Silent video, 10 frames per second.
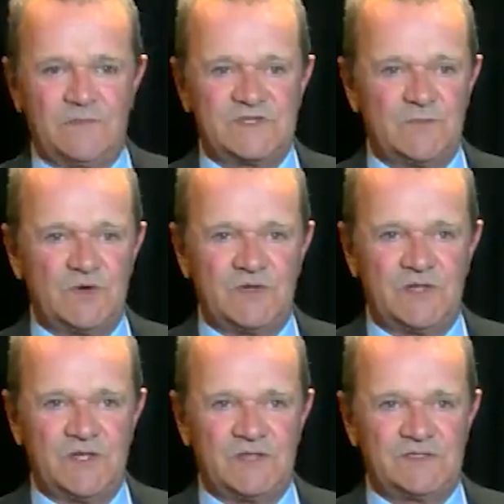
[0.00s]
Mr. Modi
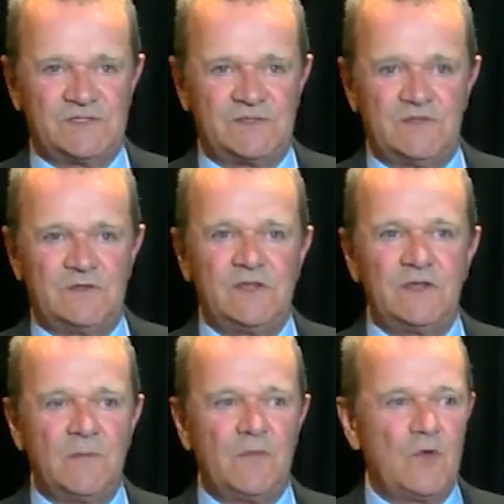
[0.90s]
is the
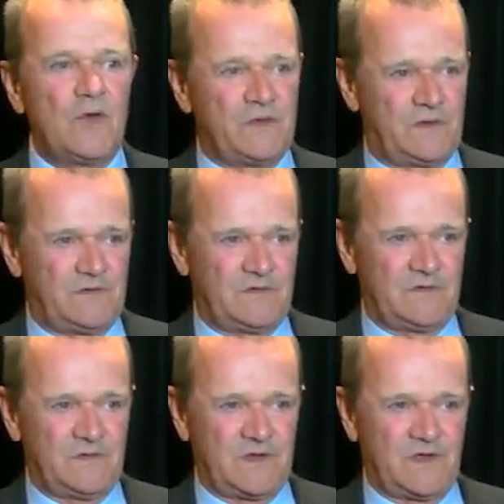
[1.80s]
number one
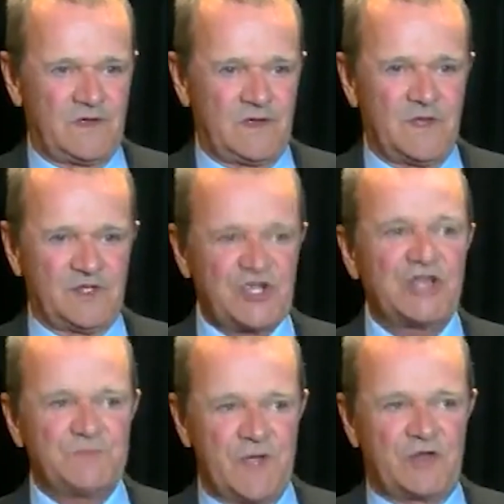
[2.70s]

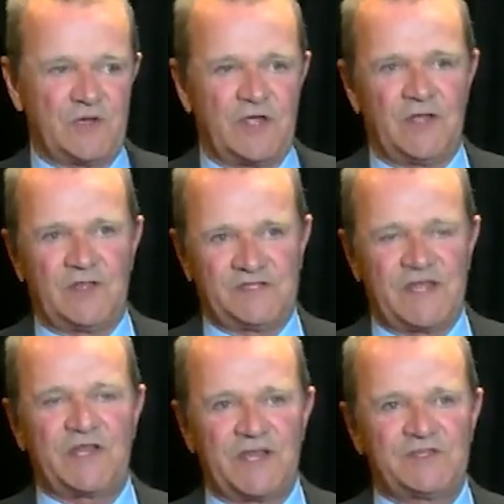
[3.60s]
change maker in the
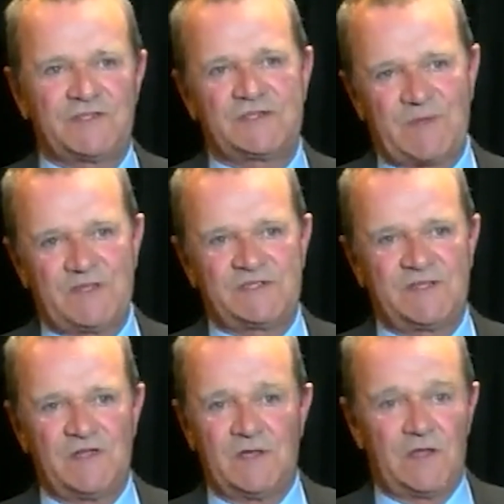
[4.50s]
sanitation space
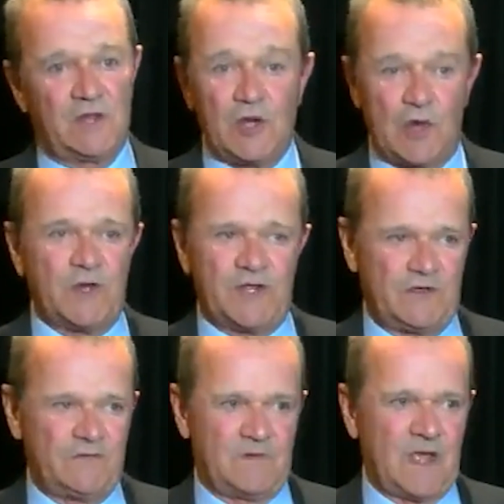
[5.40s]
globally.
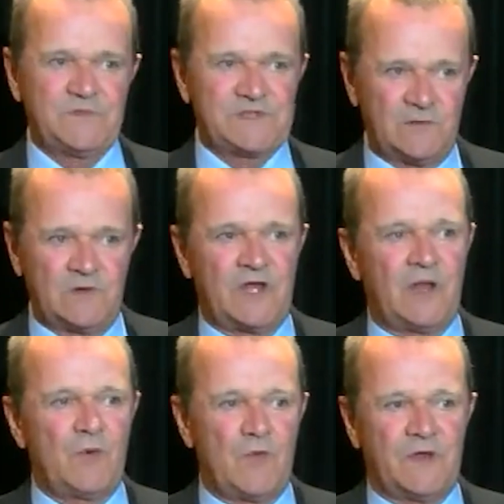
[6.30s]
Absolutely
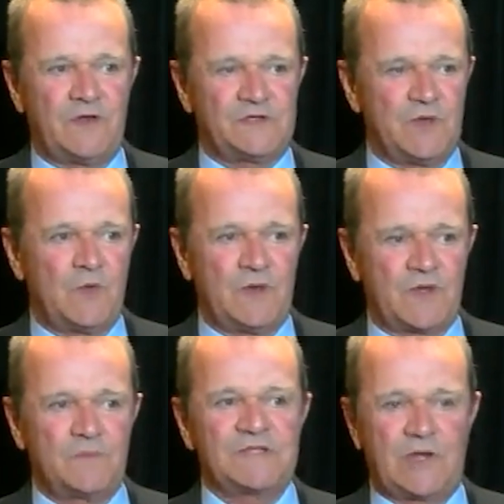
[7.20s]
number one. There's no one
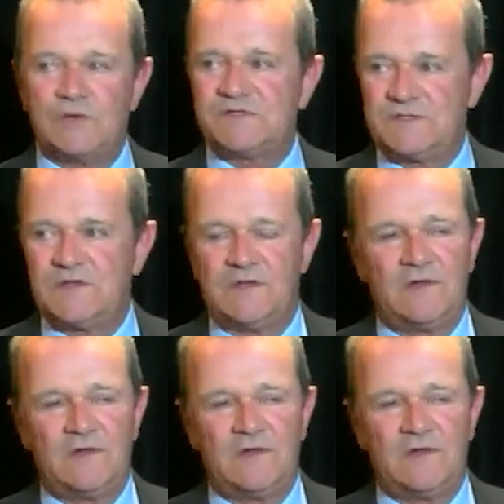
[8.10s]
comes close.